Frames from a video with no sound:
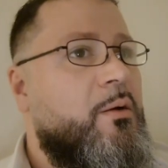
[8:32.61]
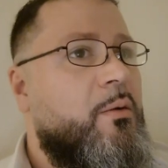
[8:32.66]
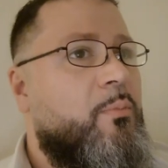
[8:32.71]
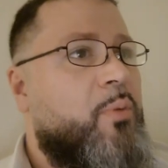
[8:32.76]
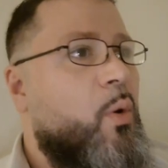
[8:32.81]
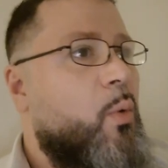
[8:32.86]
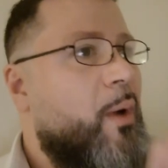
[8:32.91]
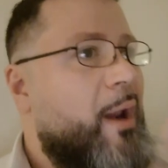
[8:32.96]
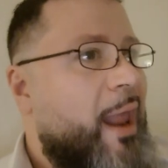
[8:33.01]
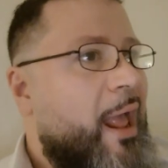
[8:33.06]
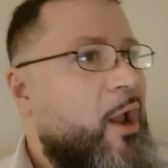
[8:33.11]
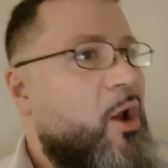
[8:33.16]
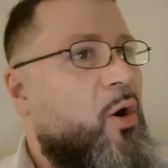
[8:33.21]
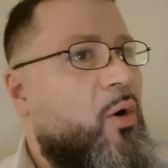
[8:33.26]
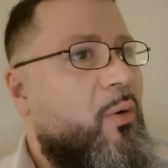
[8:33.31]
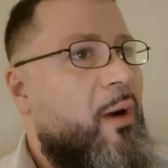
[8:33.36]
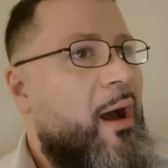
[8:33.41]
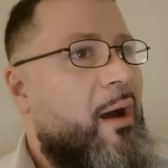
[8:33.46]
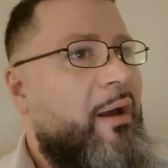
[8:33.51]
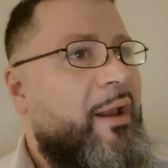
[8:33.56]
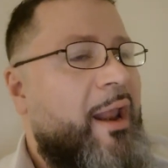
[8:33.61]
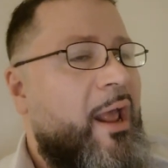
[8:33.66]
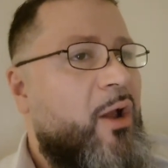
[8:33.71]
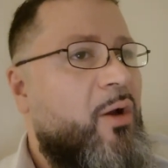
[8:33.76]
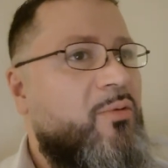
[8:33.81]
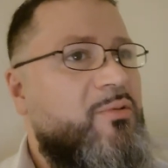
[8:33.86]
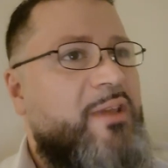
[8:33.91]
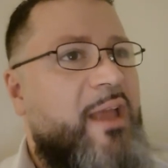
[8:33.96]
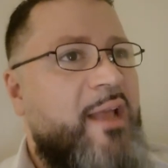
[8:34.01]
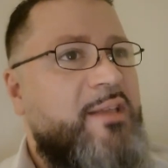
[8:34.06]
But when I go out and I
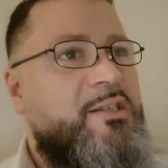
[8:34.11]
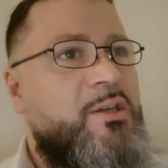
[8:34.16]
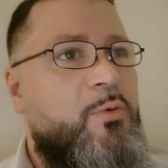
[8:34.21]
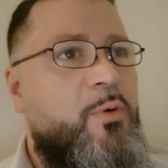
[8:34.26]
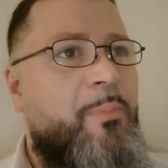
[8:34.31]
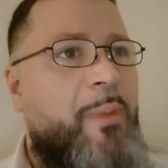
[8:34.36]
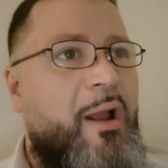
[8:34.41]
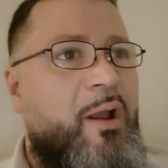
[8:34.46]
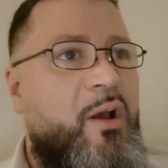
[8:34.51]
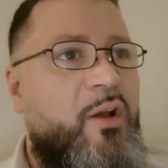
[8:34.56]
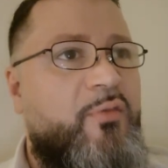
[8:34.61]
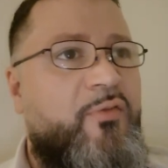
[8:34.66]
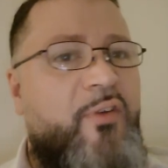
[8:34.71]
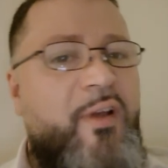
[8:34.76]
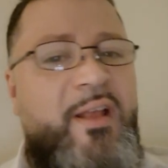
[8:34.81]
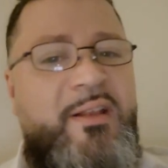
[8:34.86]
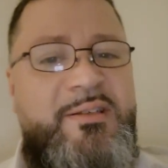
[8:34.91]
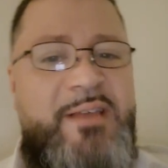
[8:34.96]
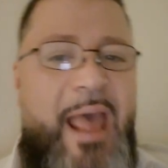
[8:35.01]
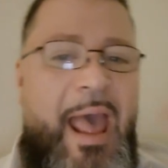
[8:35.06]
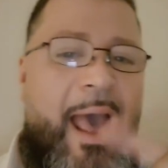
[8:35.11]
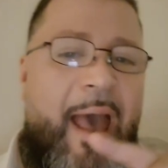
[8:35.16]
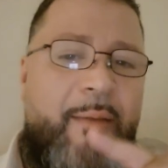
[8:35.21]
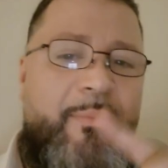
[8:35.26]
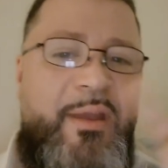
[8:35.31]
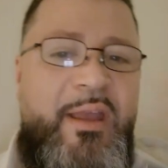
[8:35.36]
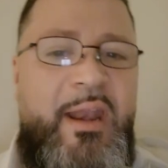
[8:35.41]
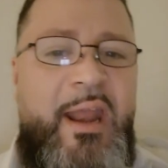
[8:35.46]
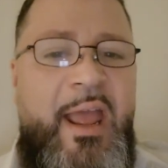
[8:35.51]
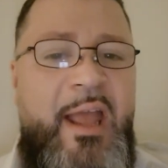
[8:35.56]
go dancing with my good friends,
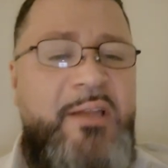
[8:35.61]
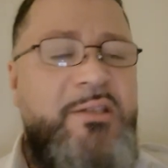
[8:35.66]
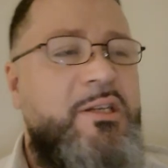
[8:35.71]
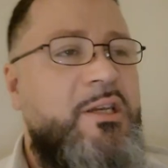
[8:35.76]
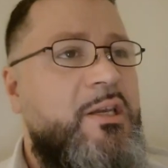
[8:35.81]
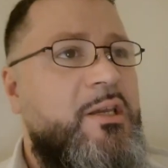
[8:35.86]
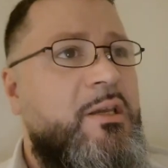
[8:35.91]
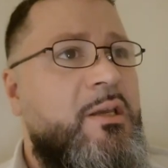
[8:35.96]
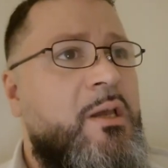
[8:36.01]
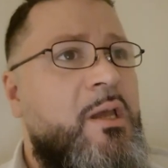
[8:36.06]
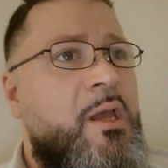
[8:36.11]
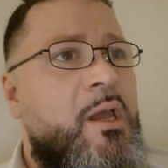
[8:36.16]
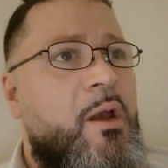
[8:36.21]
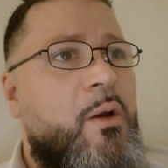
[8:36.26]
Abby and Angie,